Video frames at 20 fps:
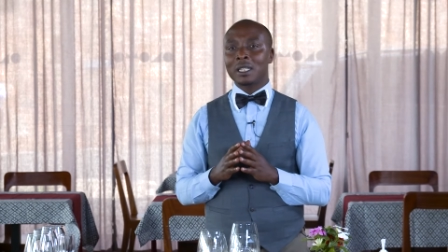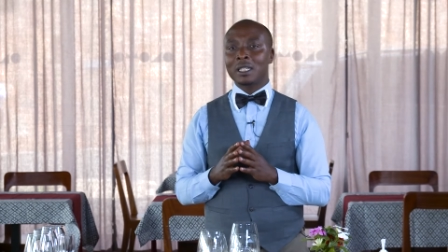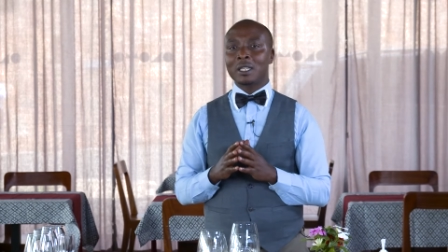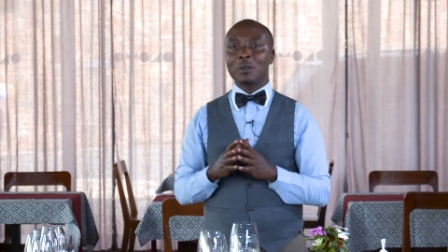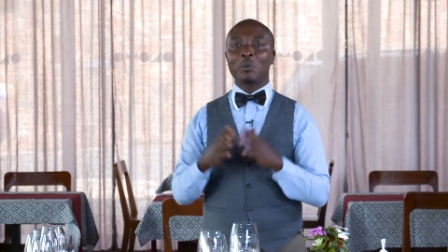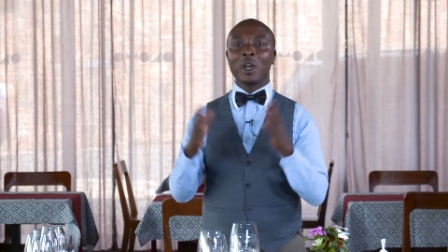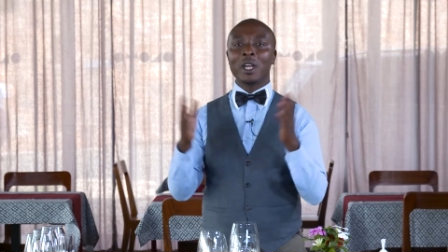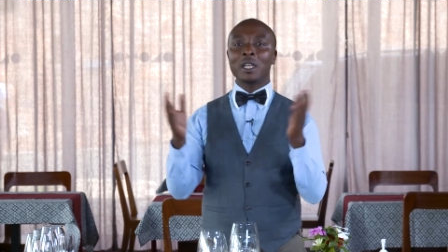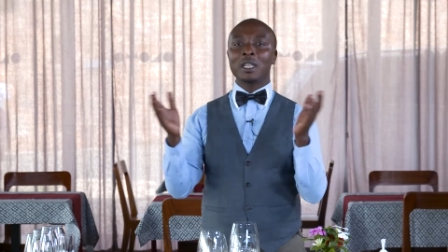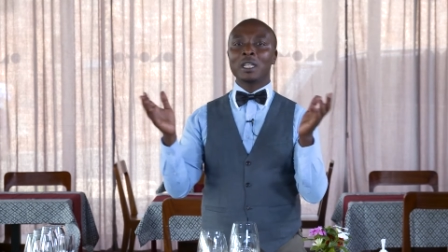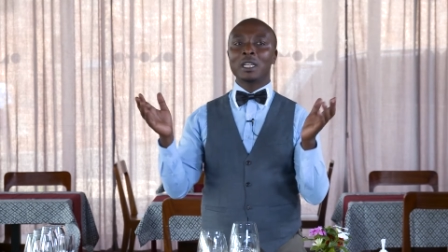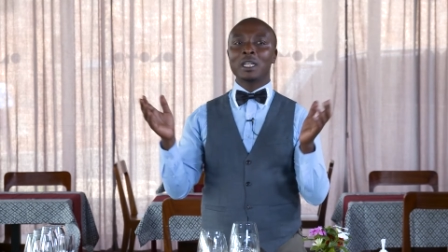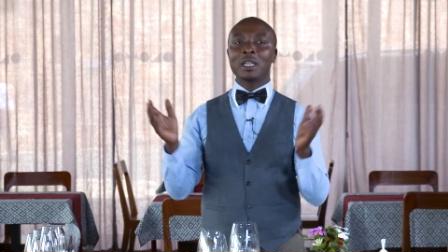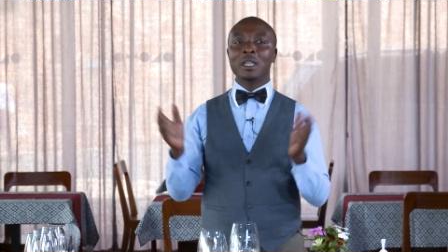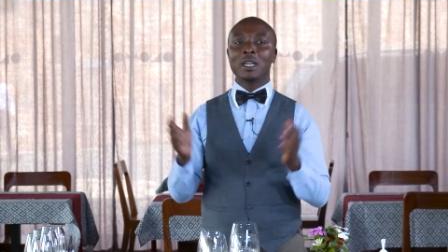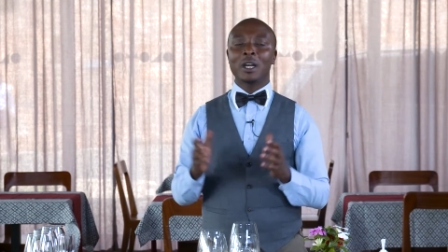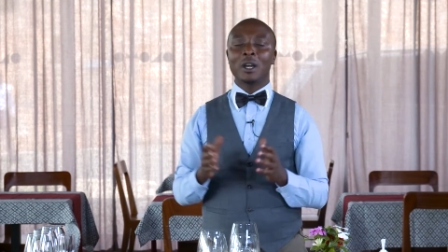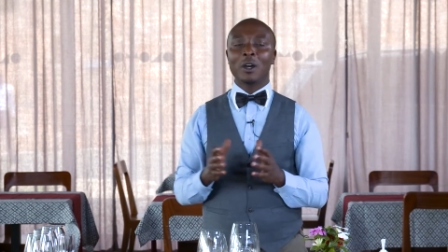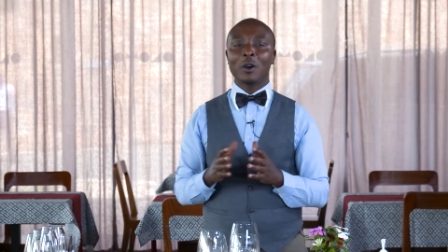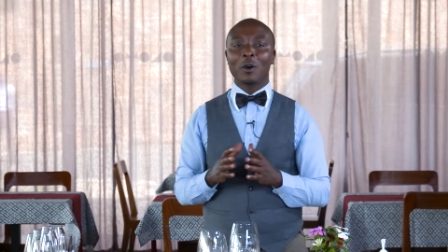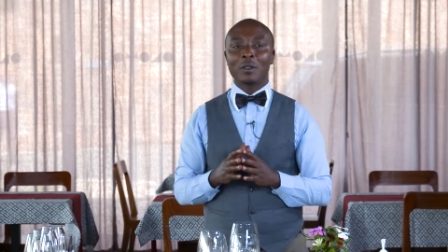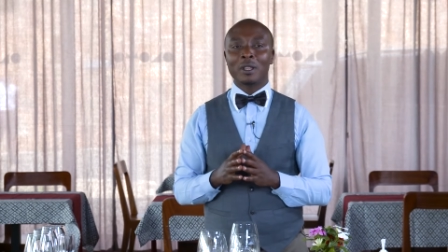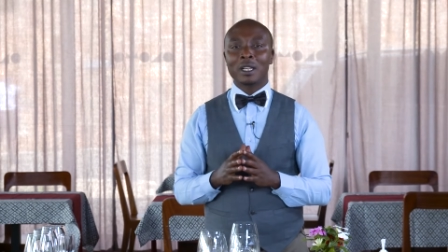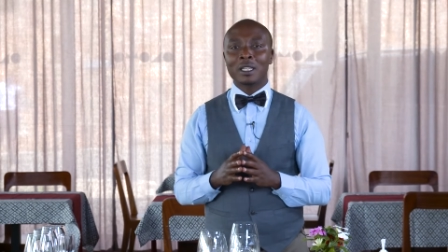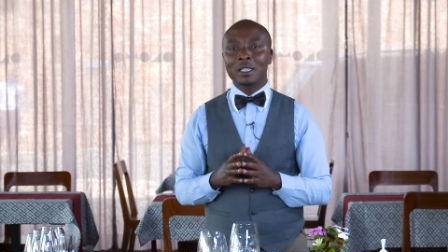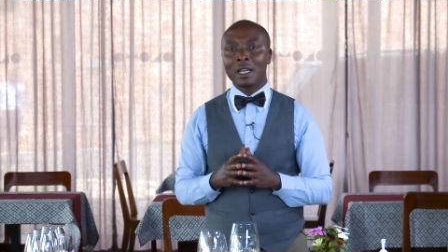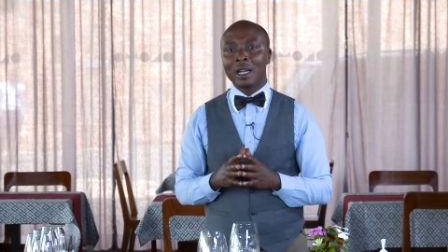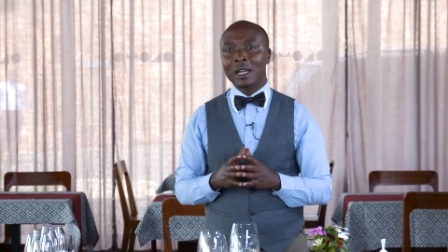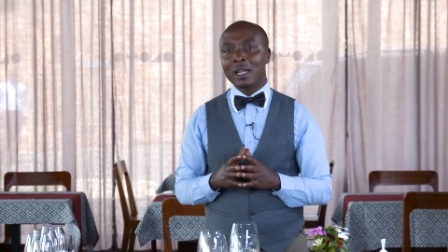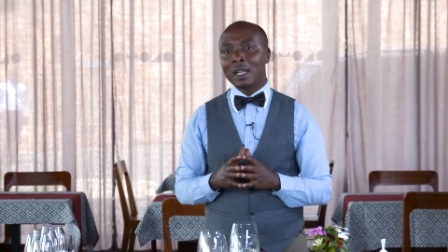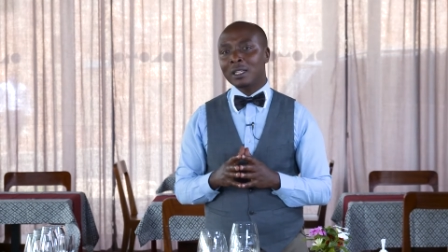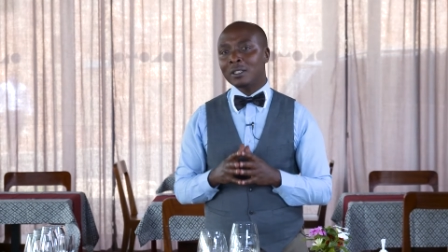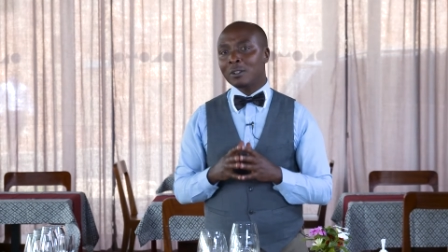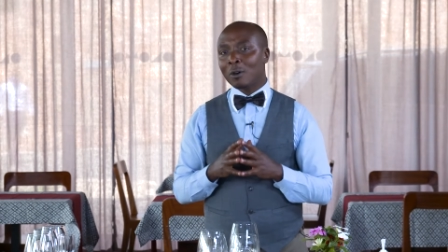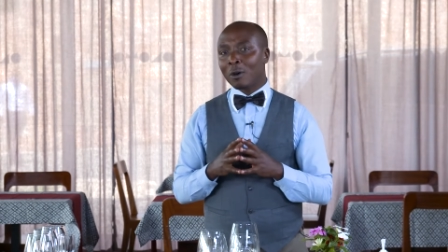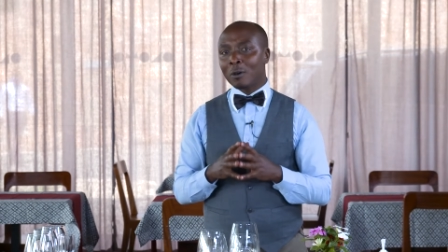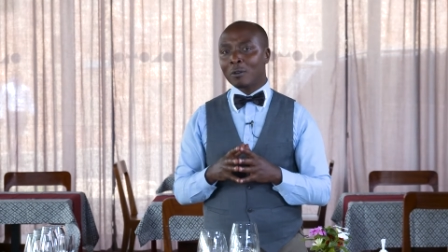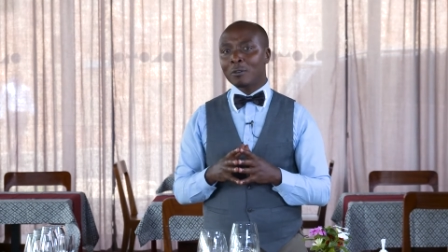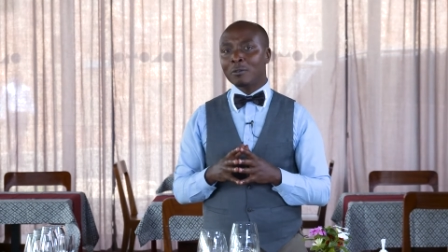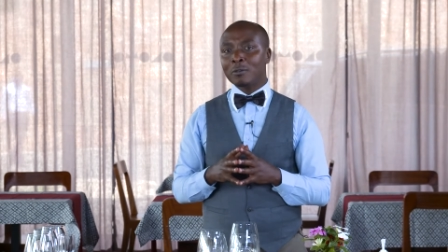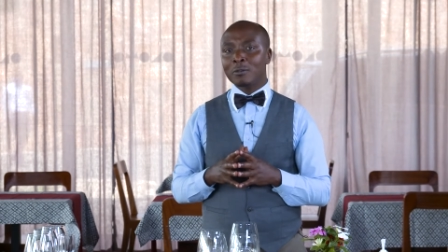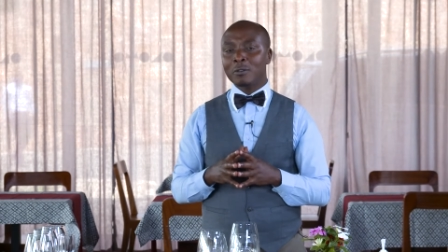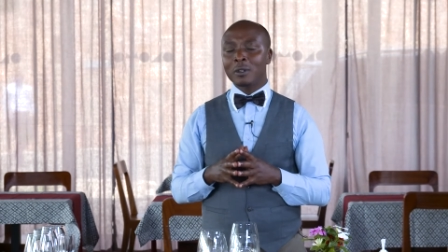depending on the standard of